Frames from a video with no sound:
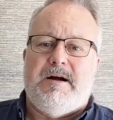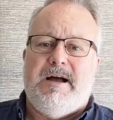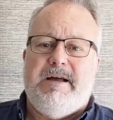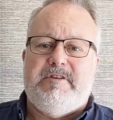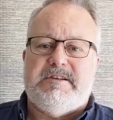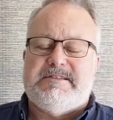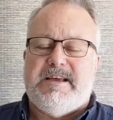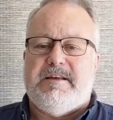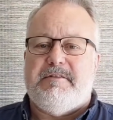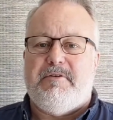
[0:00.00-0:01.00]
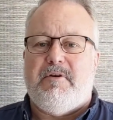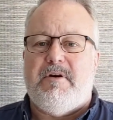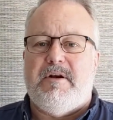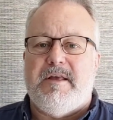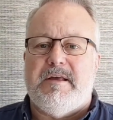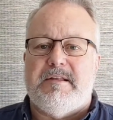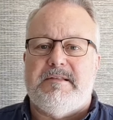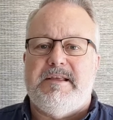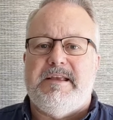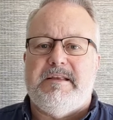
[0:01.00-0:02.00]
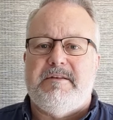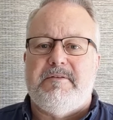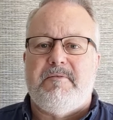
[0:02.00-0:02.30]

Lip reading: having to take authority and lead.